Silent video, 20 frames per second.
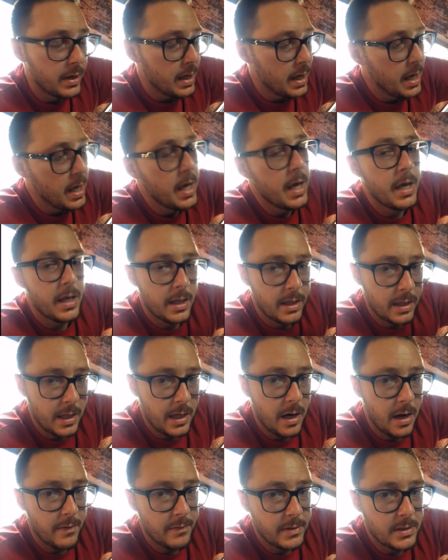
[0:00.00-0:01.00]
And then
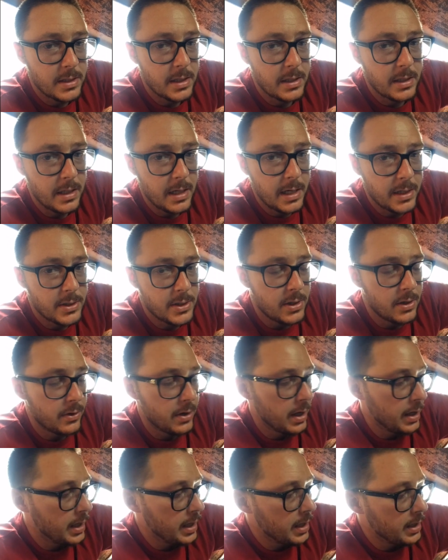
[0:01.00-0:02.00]
obviously the next stroke
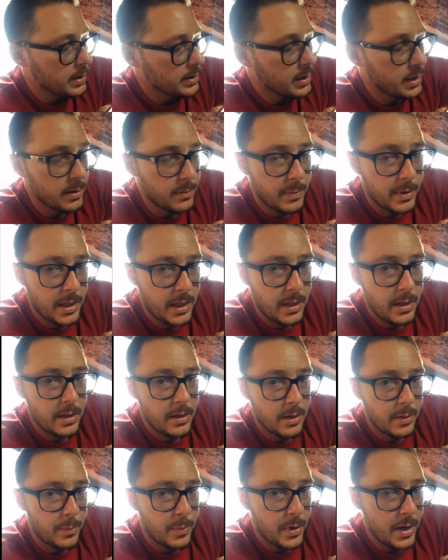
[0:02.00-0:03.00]
again is going to be
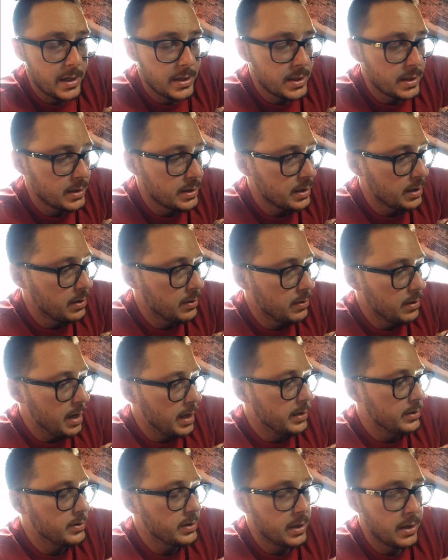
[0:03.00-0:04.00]
compression. So I usually
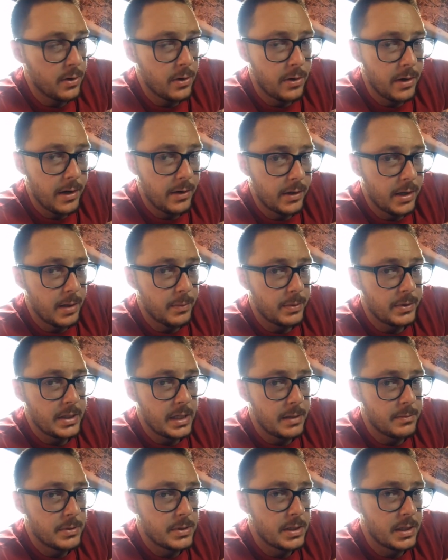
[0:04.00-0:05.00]
go around a couple times
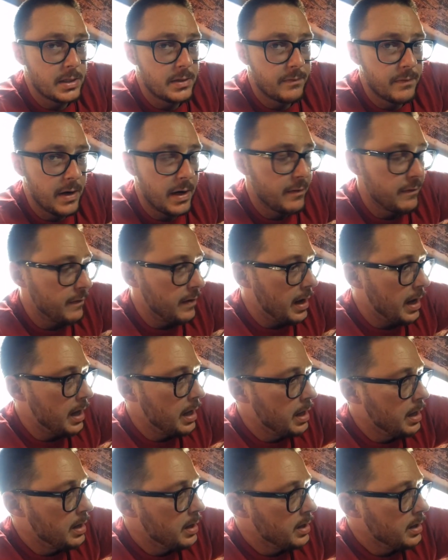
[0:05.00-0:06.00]
just to verify.
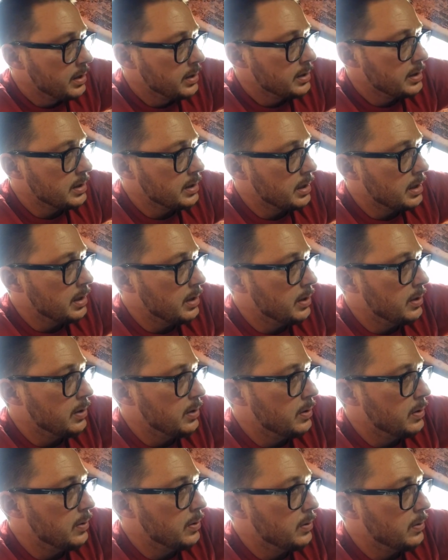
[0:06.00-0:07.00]

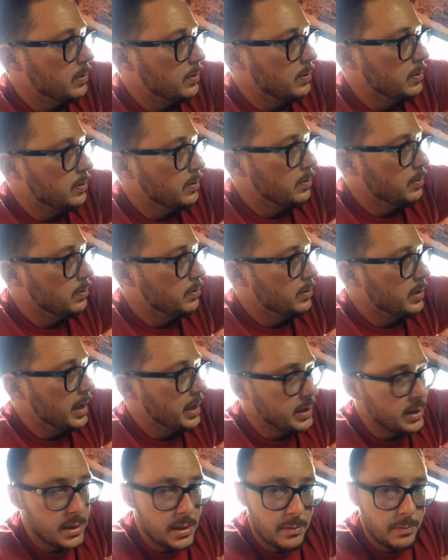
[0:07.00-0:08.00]
So that
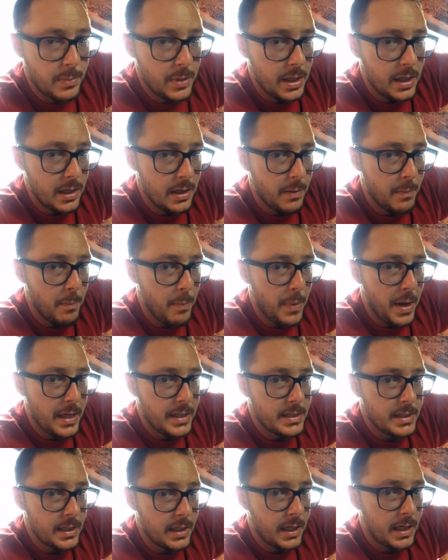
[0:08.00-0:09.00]
should be the
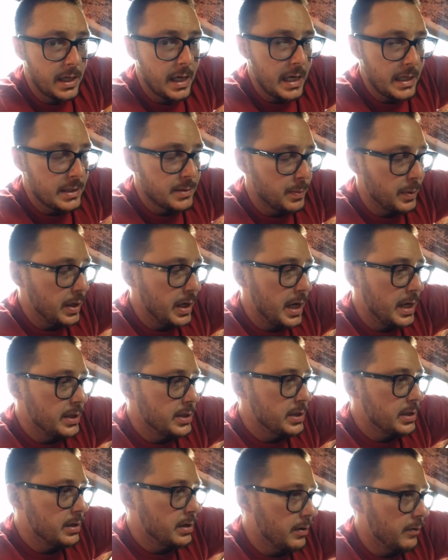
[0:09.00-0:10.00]
basic explanation.
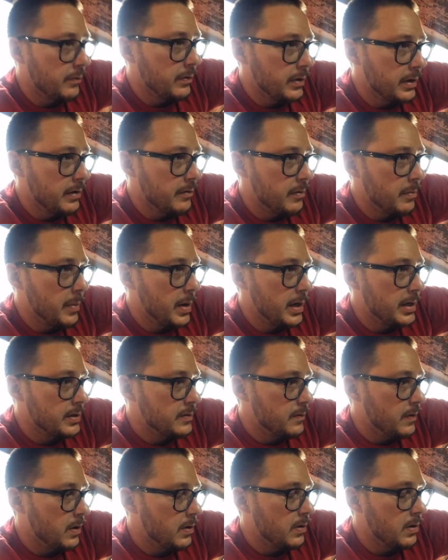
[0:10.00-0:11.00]
Hopefully everybody's
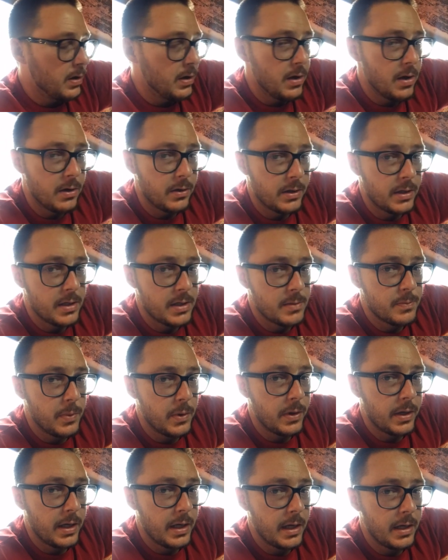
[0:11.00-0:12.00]
following along to this point and
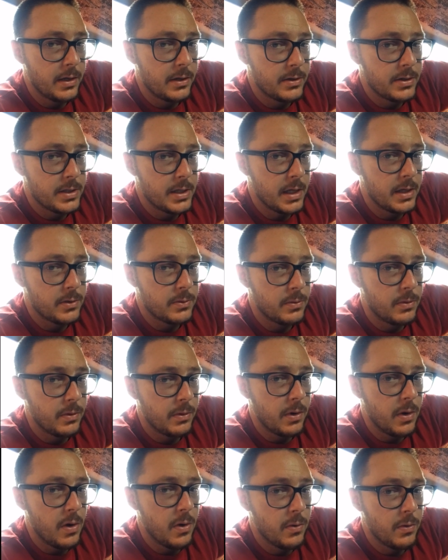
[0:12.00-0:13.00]
kind of understands where we're
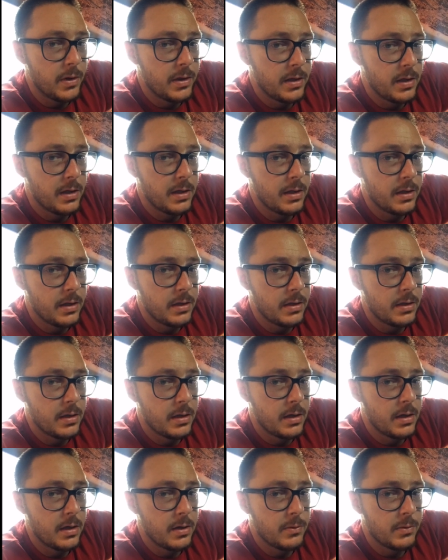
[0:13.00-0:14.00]
going with it. And
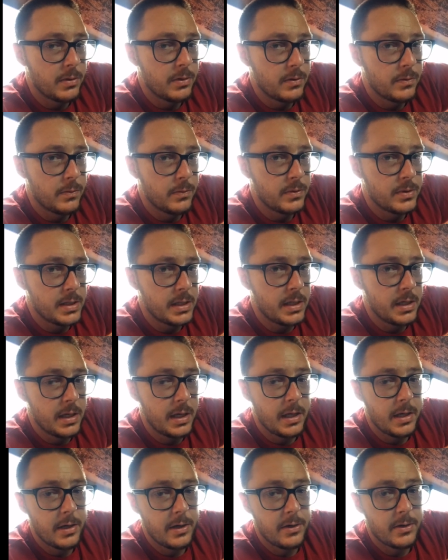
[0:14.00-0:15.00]
we'll see you again here
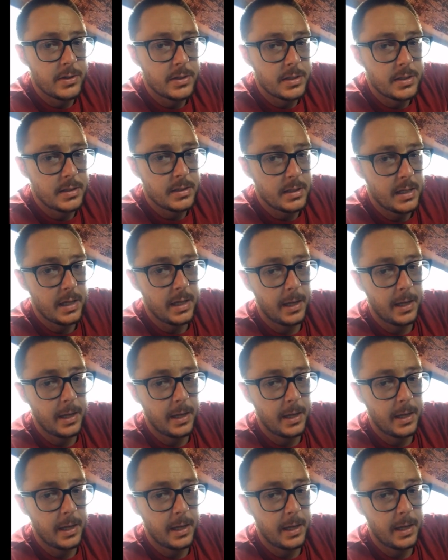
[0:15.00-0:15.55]
in just a second.